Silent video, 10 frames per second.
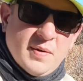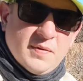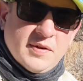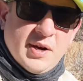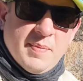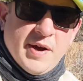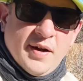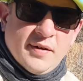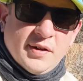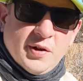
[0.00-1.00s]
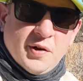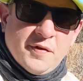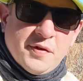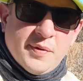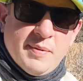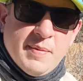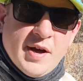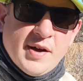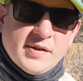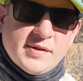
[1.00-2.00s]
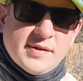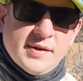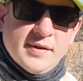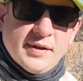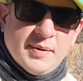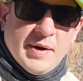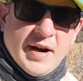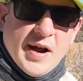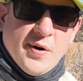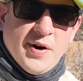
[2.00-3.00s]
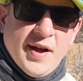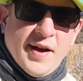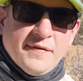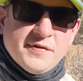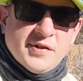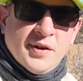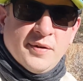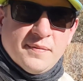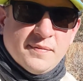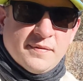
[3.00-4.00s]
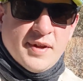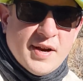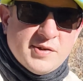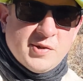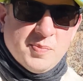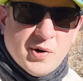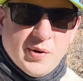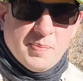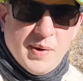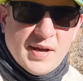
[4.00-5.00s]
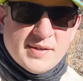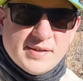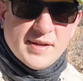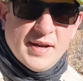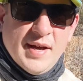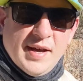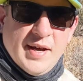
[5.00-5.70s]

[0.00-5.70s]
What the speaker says: We've done about a little over 3 miles in about an hour and a half, so not a super quick pace,